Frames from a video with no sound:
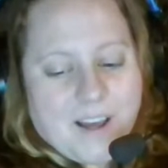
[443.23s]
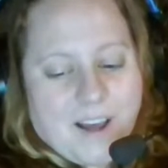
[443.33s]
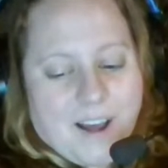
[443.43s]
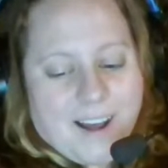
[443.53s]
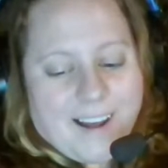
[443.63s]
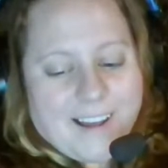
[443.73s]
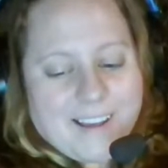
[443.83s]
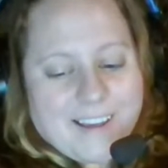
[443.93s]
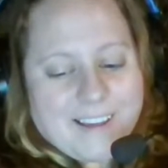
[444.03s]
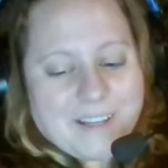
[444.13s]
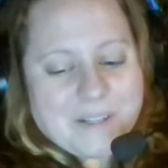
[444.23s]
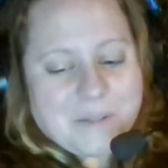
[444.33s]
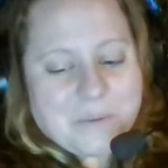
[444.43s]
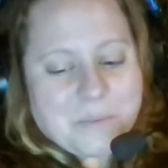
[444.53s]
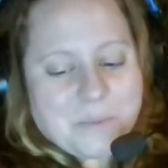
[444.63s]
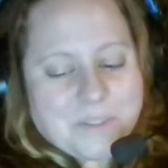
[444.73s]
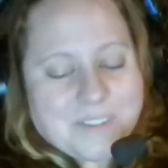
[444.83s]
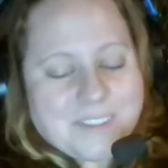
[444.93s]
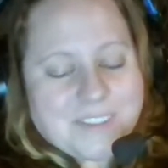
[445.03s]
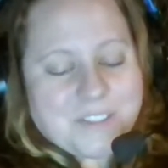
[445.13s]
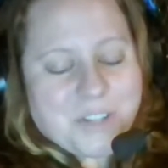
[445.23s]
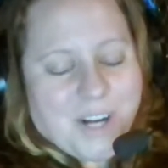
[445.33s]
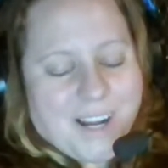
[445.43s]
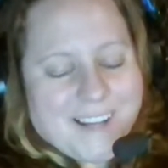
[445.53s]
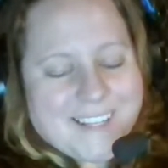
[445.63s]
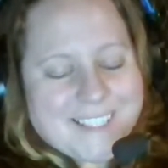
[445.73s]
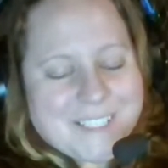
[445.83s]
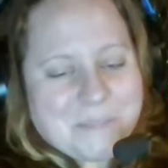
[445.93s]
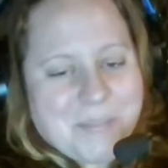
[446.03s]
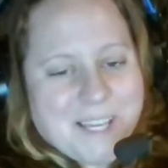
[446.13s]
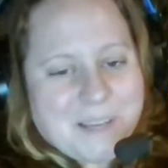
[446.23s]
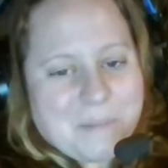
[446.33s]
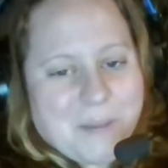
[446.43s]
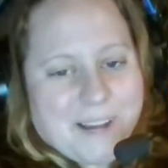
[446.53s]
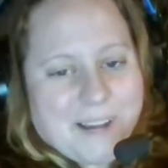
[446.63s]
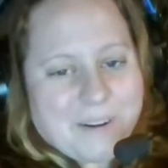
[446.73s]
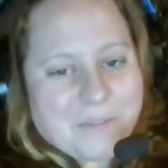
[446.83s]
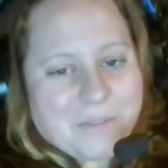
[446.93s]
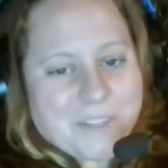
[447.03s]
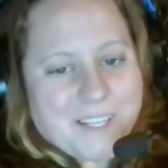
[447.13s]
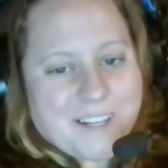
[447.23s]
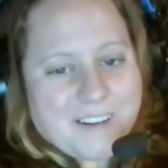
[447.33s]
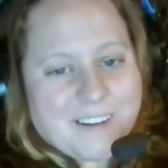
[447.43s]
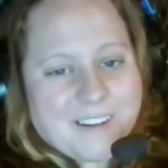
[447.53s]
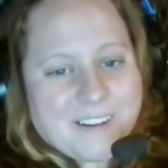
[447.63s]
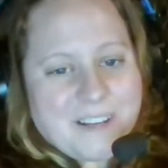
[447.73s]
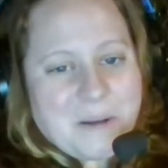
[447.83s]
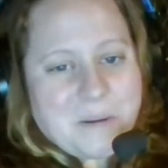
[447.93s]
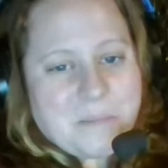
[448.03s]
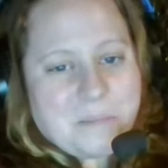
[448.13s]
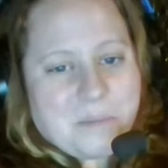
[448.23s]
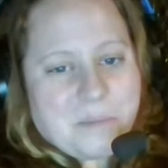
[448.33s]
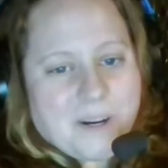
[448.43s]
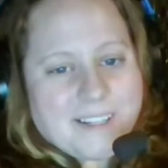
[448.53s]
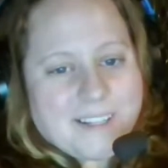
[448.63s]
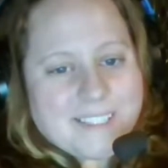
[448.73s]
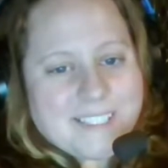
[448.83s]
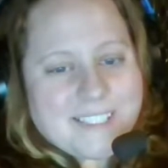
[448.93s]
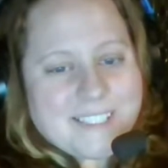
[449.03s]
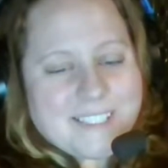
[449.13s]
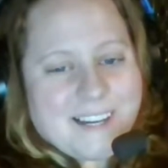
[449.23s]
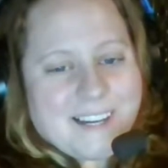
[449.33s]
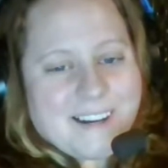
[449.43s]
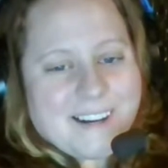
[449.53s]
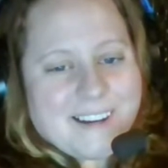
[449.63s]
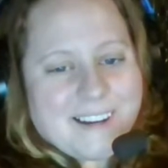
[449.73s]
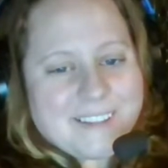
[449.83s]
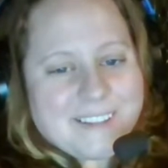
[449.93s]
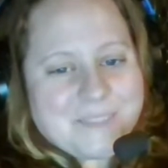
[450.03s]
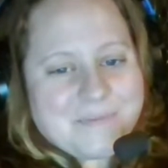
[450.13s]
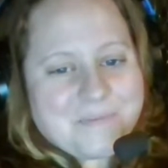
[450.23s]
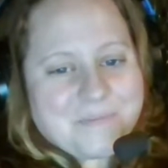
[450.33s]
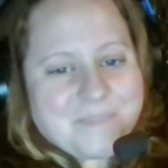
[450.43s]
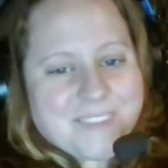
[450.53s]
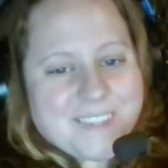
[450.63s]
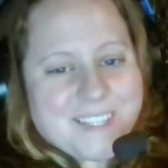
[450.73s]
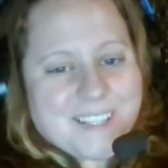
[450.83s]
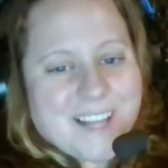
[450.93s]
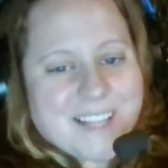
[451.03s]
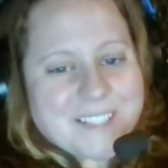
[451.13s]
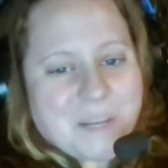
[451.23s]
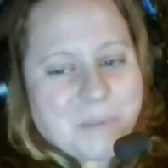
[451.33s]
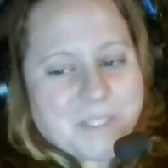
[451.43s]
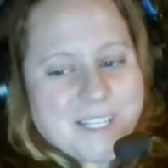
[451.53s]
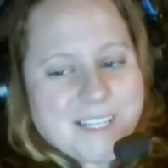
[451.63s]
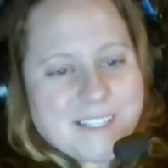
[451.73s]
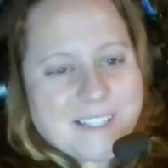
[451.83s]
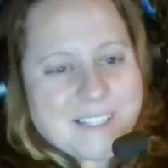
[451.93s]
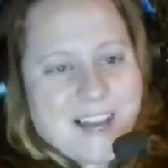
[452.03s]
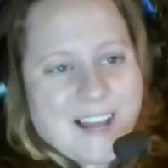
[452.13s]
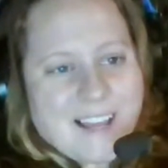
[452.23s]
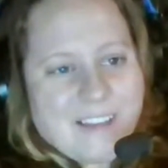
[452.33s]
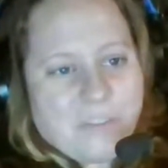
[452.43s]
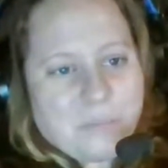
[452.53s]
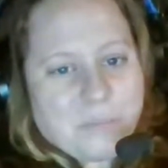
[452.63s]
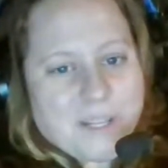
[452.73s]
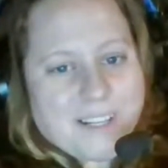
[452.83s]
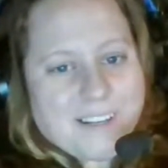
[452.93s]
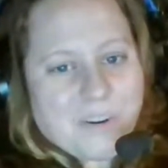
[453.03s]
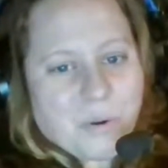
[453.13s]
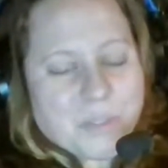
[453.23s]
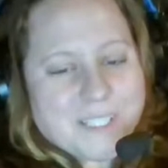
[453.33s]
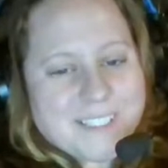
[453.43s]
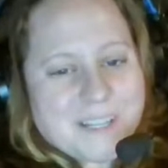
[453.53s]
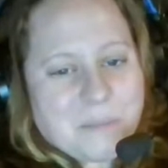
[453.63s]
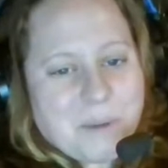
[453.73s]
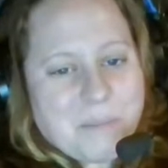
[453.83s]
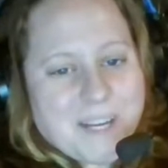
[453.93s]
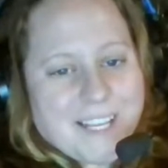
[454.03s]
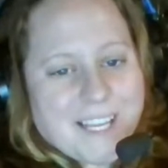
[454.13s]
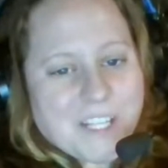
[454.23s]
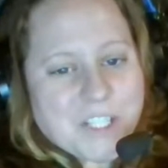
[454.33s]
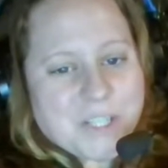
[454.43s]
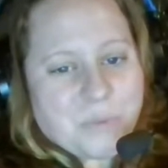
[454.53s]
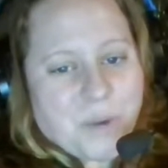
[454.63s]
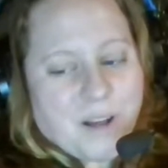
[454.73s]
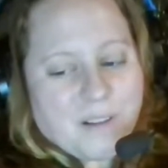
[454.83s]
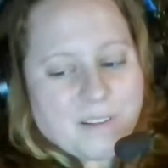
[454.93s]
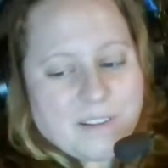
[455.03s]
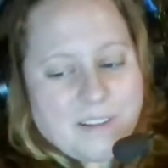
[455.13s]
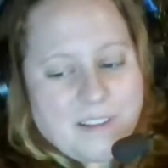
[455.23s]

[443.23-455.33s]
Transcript: I was trying to make it back over there, but the last couple days I haven't been holding down my medication well.